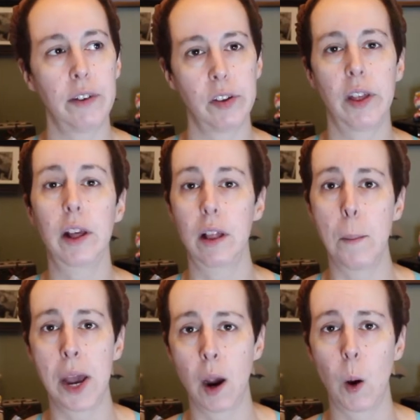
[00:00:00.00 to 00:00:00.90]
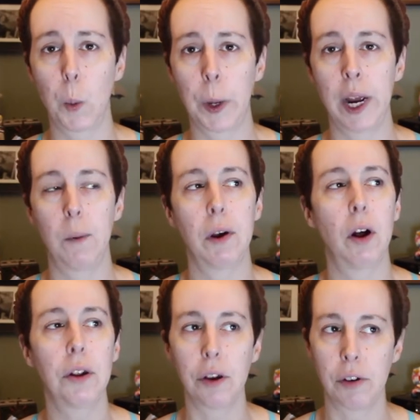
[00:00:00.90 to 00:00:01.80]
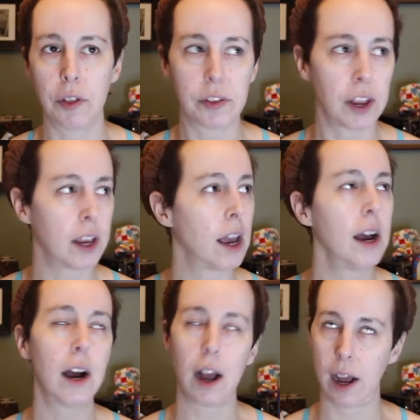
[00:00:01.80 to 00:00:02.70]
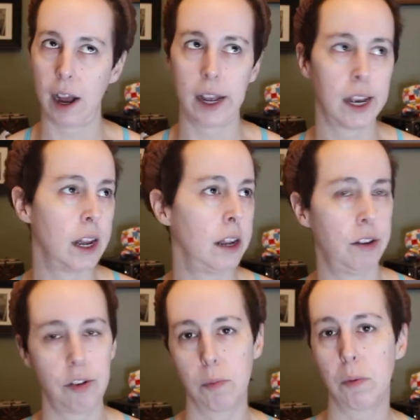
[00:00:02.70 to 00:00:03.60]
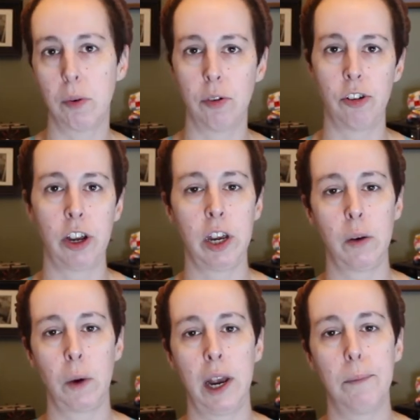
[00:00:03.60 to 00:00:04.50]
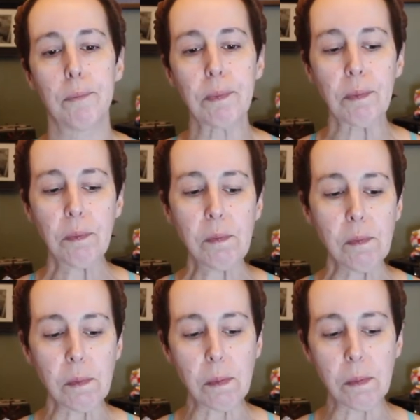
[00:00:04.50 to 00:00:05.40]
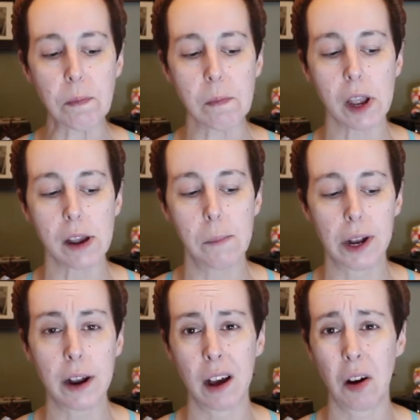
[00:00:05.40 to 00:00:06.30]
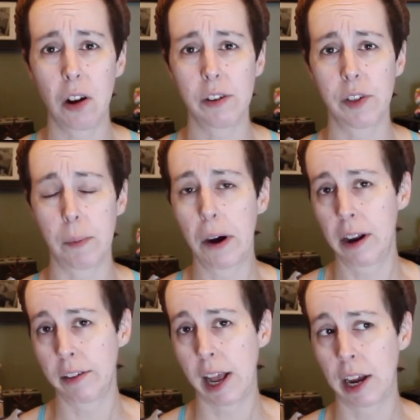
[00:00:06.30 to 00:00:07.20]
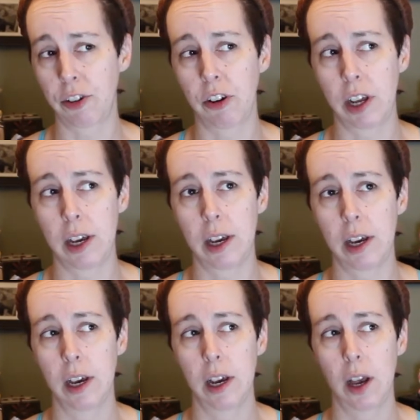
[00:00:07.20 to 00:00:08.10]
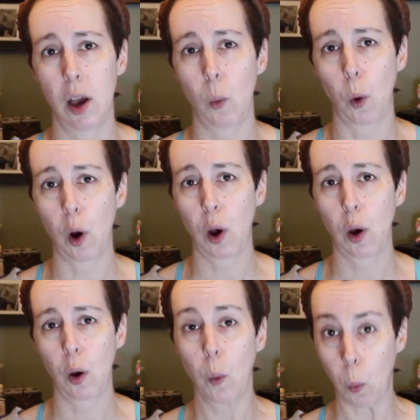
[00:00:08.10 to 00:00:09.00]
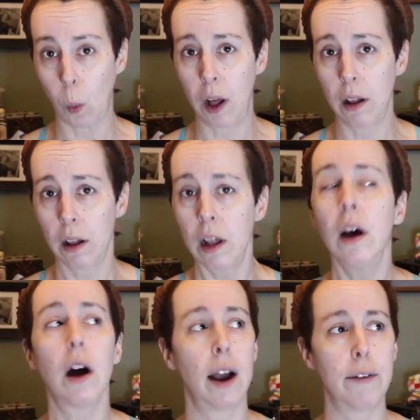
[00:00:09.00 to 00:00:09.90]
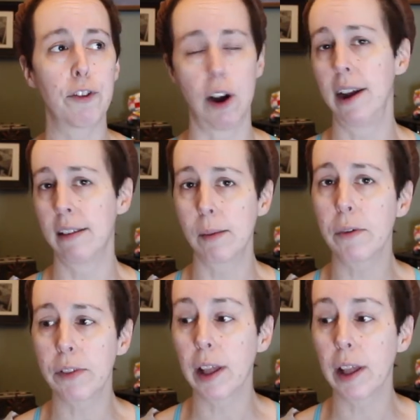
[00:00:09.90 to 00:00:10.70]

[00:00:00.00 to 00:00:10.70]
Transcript: if I say like La Mer, right? We all know that's like high-end, super bougie, right? But not all of their products actually work well. I've tried some of,